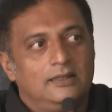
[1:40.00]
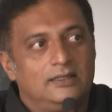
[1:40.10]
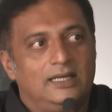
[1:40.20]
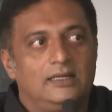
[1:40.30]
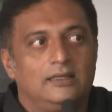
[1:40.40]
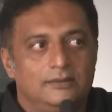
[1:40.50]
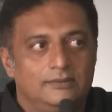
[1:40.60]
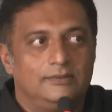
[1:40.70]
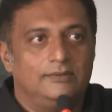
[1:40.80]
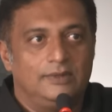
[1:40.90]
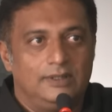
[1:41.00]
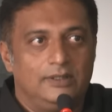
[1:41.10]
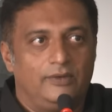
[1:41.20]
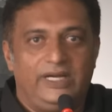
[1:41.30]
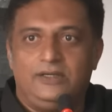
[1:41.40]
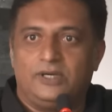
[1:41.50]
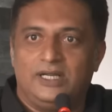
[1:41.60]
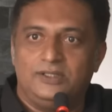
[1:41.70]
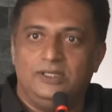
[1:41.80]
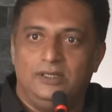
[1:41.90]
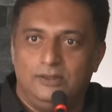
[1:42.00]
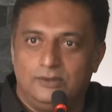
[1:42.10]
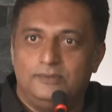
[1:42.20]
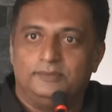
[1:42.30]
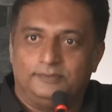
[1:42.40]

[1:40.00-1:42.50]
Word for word: he's like a Greek tragedy hero.